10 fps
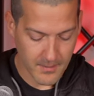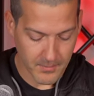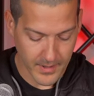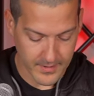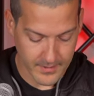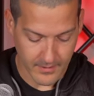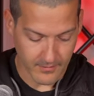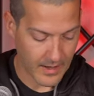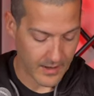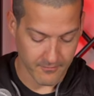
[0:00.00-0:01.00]
But
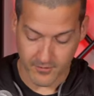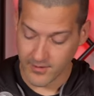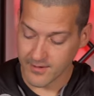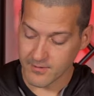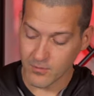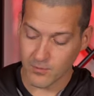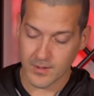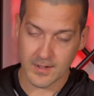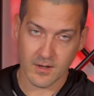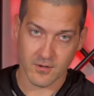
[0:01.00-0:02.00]
for this,
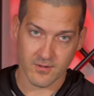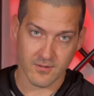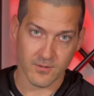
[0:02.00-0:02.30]
we are just